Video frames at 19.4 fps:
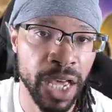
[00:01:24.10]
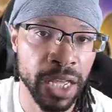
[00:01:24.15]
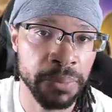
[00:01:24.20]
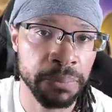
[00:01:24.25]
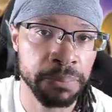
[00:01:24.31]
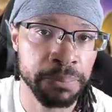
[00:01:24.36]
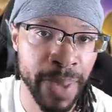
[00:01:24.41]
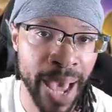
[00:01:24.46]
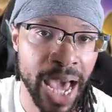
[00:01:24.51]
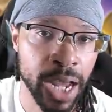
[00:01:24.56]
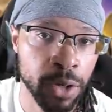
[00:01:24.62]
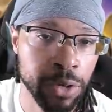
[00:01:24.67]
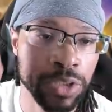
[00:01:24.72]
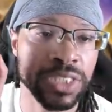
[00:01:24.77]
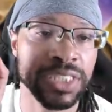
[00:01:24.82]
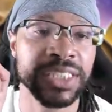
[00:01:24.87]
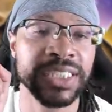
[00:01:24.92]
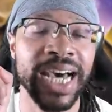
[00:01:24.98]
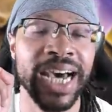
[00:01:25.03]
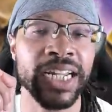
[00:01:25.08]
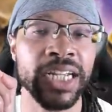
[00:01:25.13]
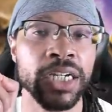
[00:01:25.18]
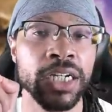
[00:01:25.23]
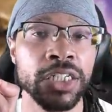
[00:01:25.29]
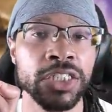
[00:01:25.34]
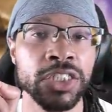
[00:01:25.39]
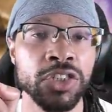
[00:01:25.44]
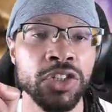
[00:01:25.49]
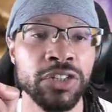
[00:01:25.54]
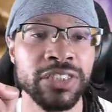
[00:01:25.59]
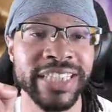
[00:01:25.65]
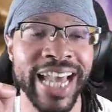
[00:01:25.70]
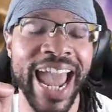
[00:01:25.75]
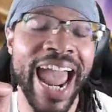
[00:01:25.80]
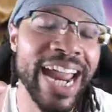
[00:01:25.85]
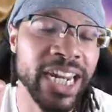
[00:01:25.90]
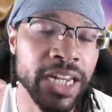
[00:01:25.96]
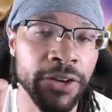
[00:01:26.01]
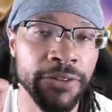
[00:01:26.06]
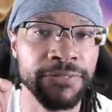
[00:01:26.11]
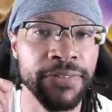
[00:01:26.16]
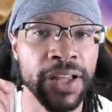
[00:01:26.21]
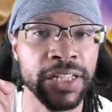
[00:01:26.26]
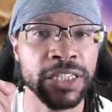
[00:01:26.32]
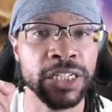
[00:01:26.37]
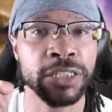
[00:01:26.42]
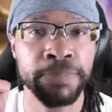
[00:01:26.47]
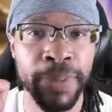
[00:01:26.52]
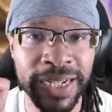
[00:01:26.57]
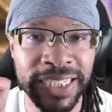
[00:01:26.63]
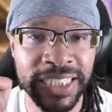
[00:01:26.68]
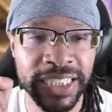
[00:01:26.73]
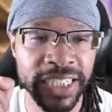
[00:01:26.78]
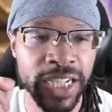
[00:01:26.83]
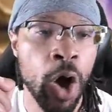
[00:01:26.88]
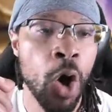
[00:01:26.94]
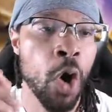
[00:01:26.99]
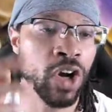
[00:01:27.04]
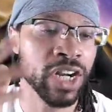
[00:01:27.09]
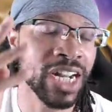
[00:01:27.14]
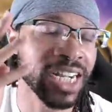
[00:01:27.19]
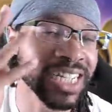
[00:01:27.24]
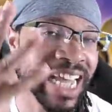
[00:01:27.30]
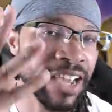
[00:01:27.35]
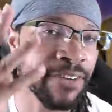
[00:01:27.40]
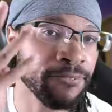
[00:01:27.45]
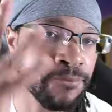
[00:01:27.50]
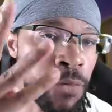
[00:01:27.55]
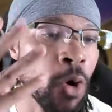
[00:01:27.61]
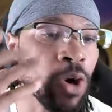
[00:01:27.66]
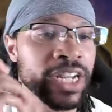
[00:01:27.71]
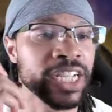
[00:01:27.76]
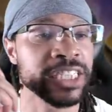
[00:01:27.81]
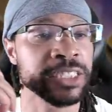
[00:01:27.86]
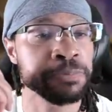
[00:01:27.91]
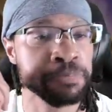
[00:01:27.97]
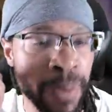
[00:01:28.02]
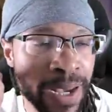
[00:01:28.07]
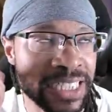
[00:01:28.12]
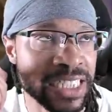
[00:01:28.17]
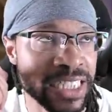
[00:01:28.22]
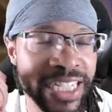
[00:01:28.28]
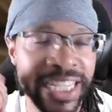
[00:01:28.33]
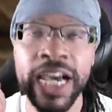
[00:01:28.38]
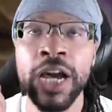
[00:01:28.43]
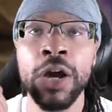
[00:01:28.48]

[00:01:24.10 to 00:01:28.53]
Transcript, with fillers: it battles is not a good start to any effect, especially on a Link four, and especially